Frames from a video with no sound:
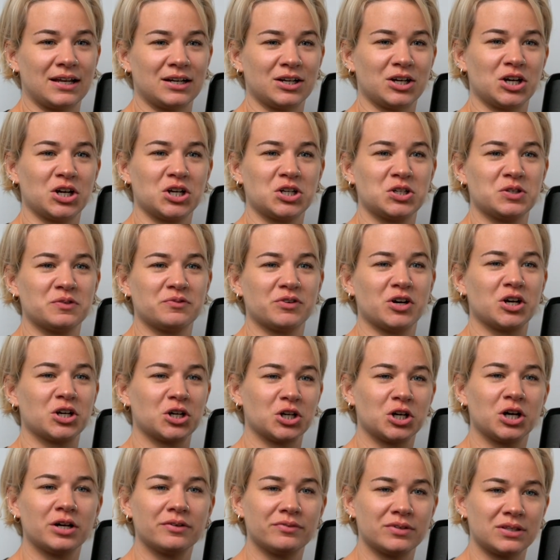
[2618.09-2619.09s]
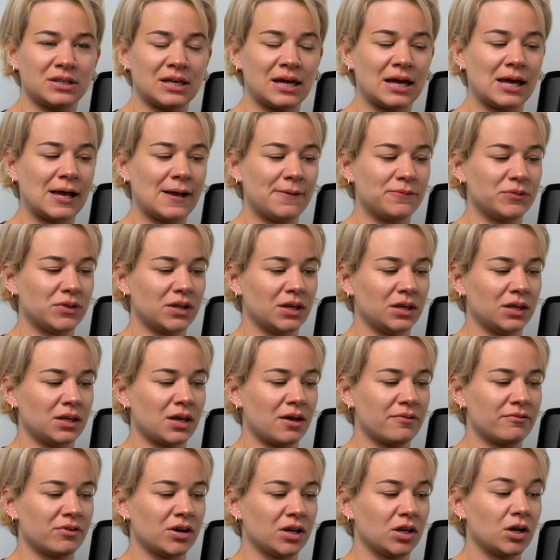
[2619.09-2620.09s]
and kind of uncover that and
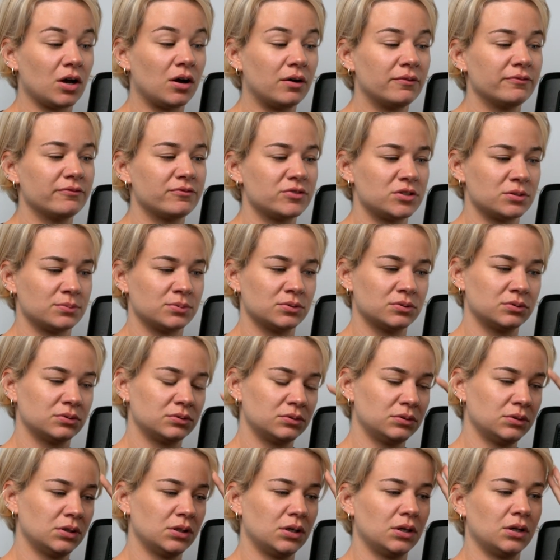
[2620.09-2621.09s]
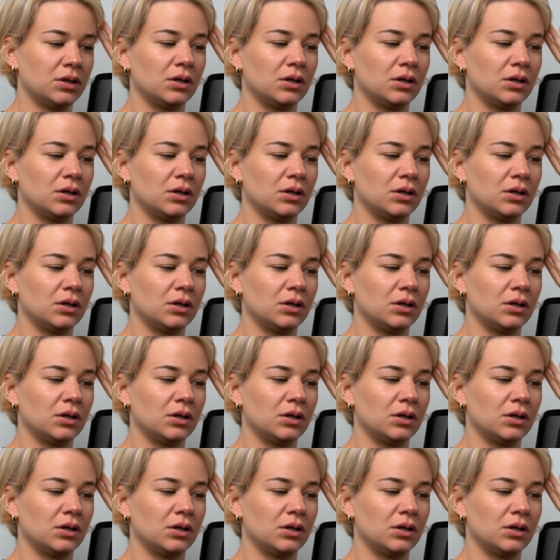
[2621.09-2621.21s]
get very comfortable